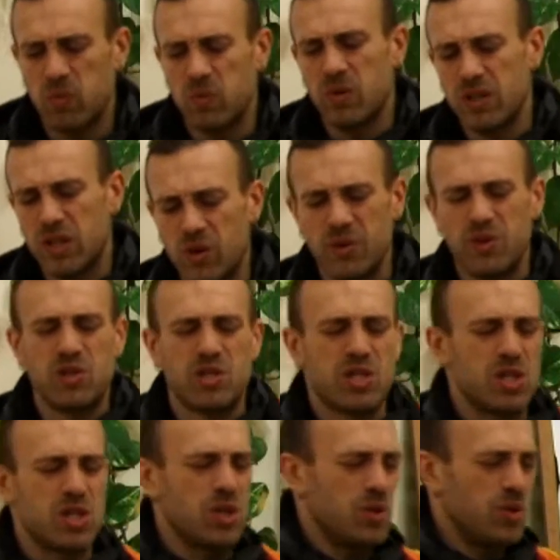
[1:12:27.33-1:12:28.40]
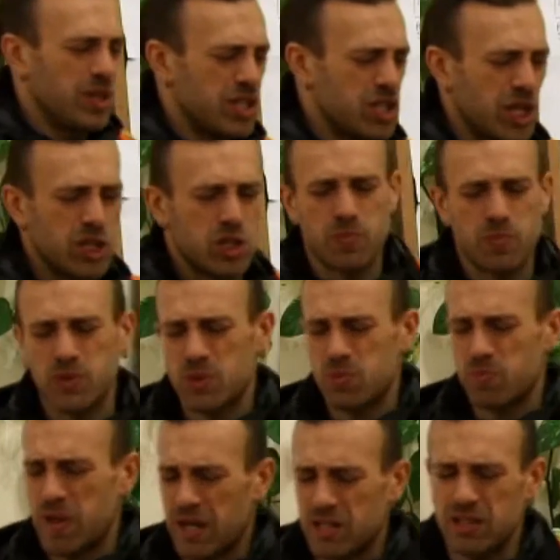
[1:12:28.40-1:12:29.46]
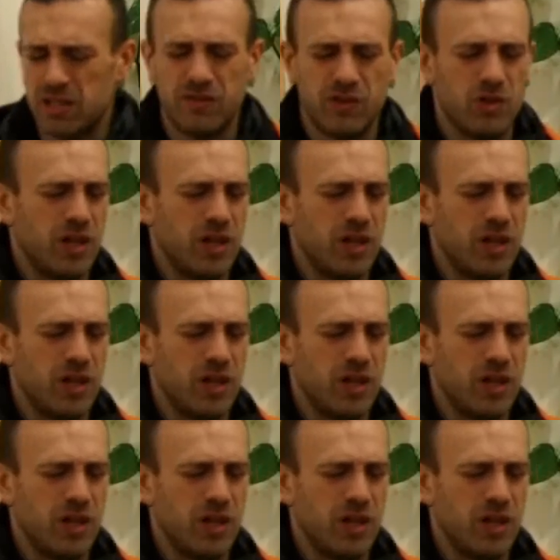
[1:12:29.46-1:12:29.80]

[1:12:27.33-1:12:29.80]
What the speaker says: and you slowly change your perspective.